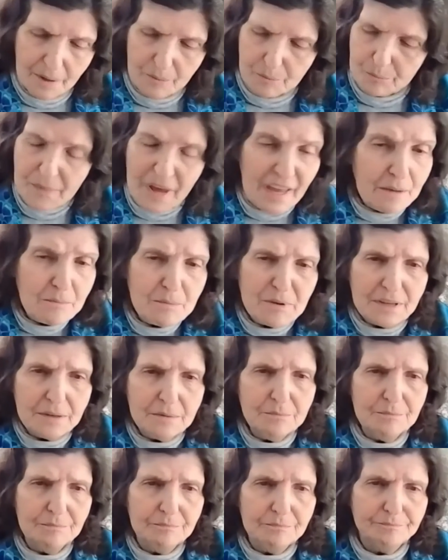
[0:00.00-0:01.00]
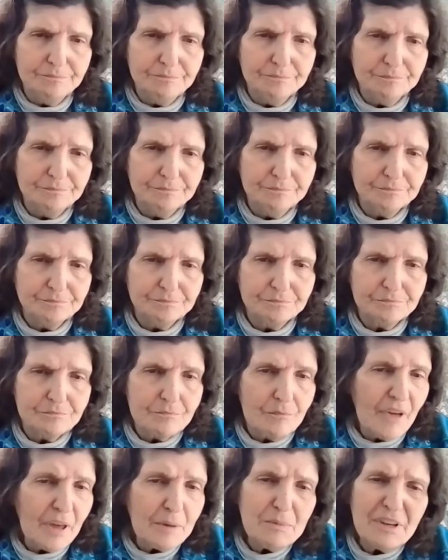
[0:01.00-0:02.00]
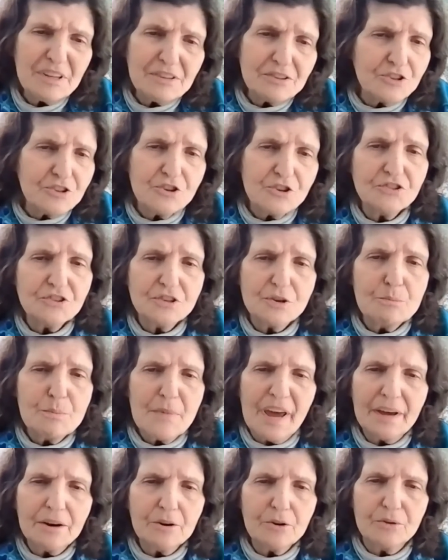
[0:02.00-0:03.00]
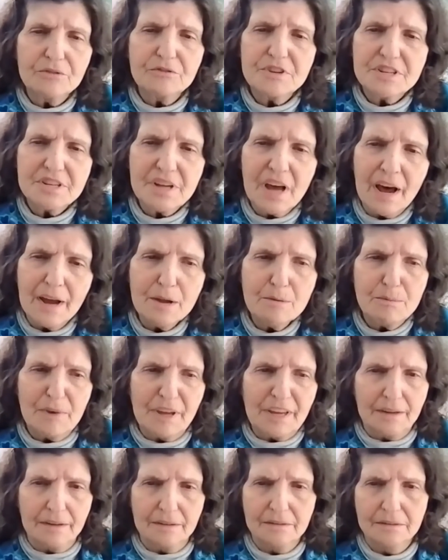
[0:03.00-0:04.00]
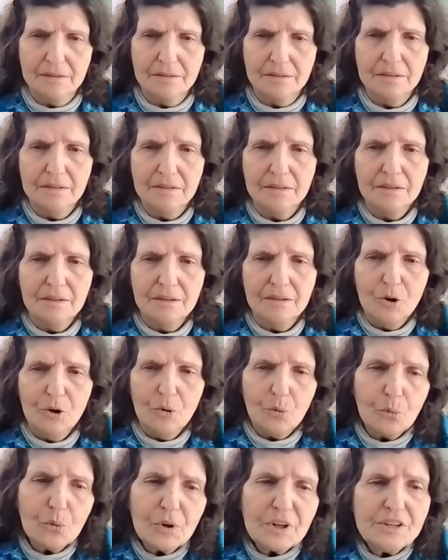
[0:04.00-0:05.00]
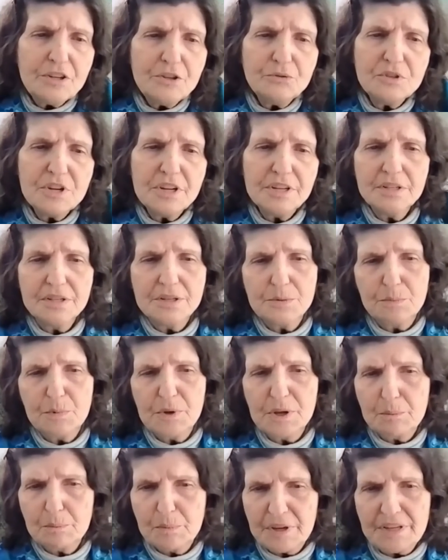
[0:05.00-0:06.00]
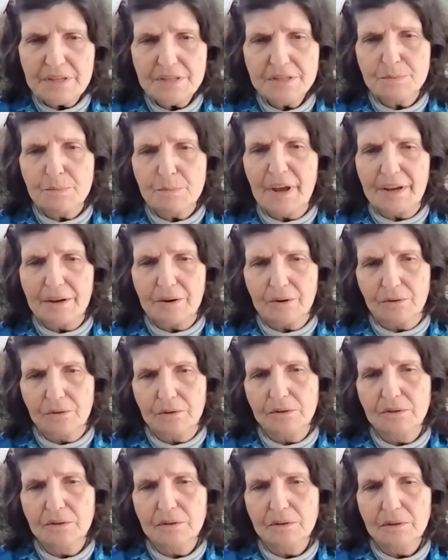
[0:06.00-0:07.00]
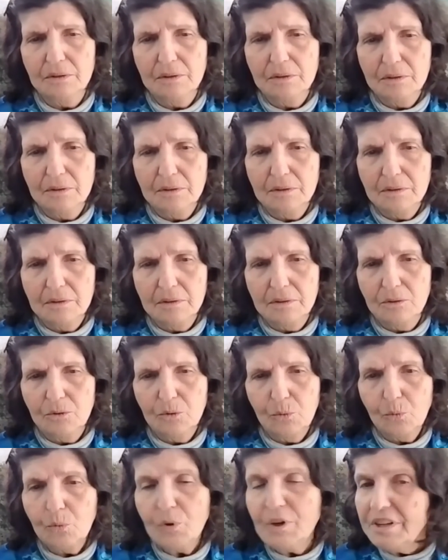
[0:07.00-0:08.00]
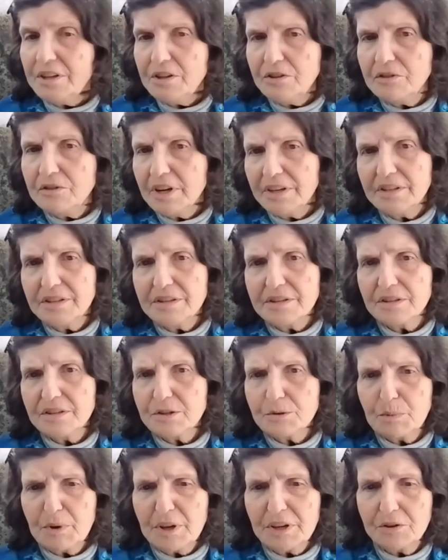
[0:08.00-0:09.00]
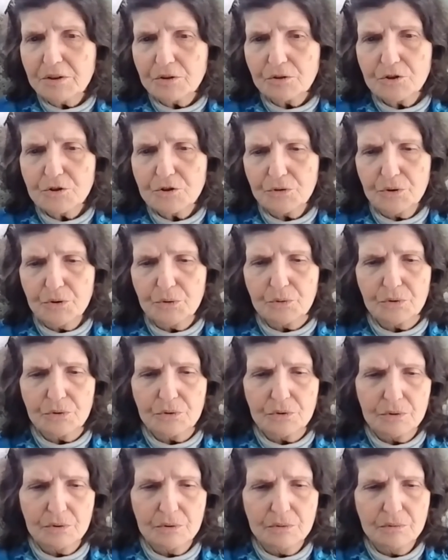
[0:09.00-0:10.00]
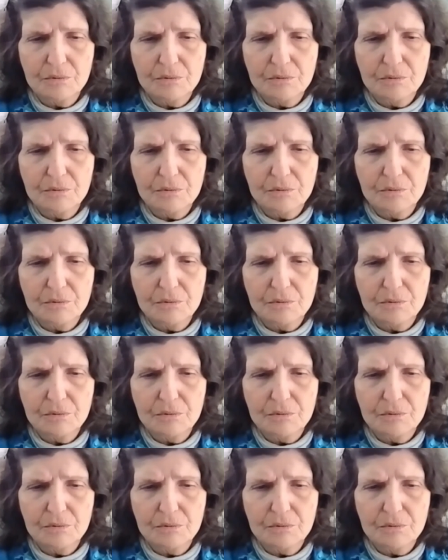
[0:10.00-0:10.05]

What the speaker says: Maybe it's just a matter of timing, when you need to be a peacemaker and when you need to speak your truth.